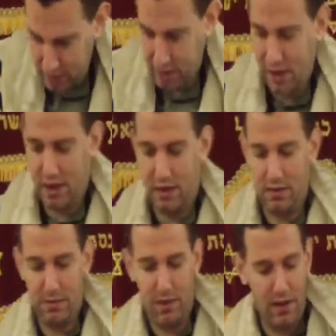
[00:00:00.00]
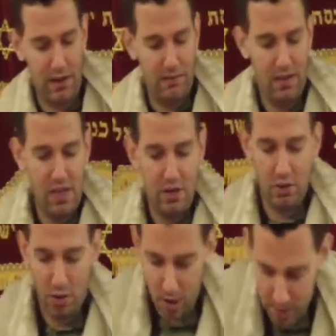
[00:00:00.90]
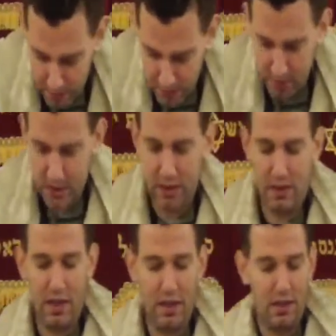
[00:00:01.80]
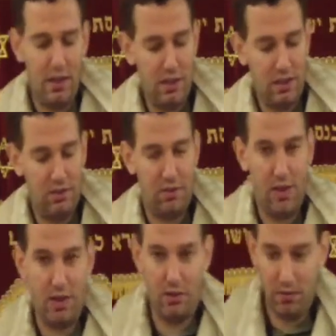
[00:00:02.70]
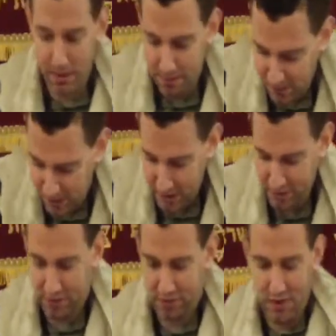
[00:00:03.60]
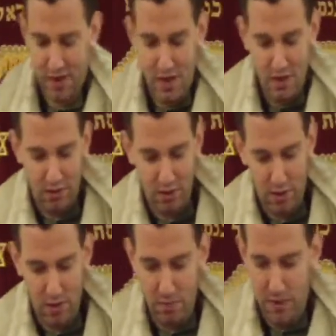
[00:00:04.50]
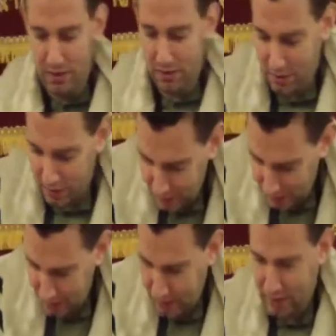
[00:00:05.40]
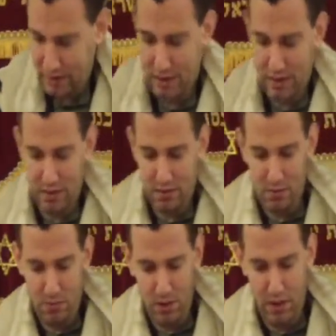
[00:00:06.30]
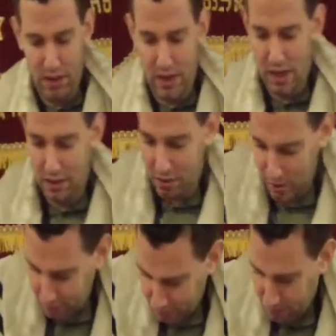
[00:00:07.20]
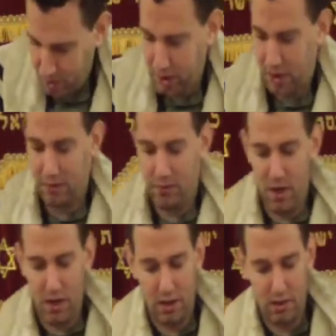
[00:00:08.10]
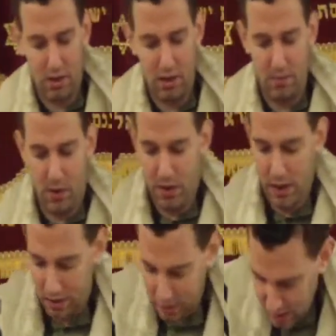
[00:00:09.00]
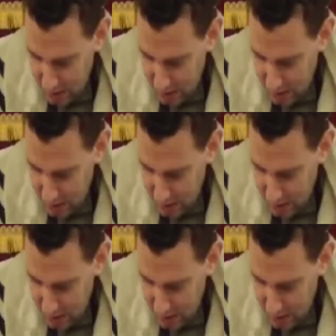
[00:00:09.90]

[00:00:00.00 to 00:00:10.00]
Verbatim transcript: la'fanim. Nor may we dig ditches around grapevines. So basically, one of the categories on work of work on Chol HaMoed,